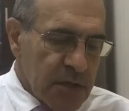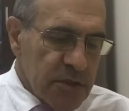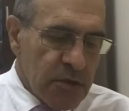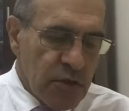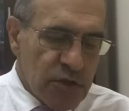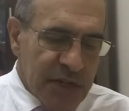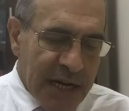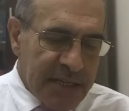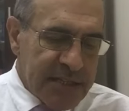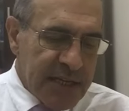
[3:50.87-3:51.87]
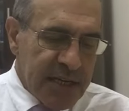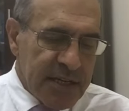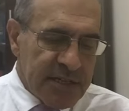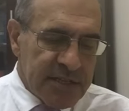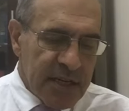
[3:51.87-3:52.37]
So
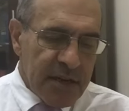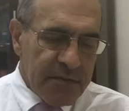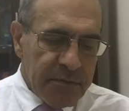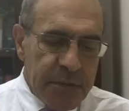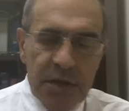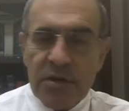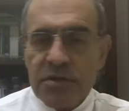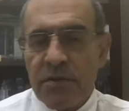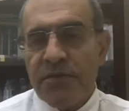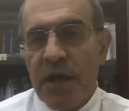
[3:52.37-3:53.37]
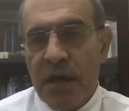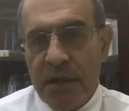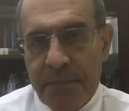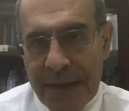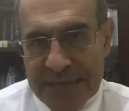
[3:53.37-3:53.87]
neutrality is because of
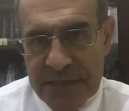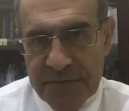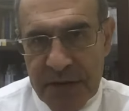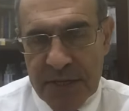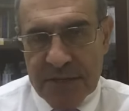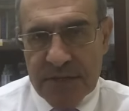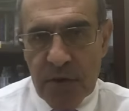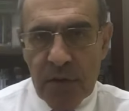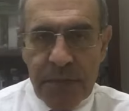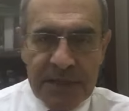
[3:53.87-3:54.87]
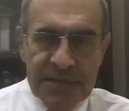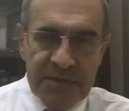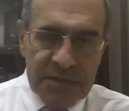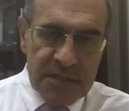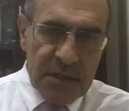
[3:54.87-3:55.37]
the passiveness or
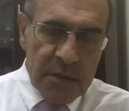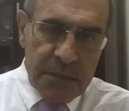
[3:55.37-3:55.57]
passive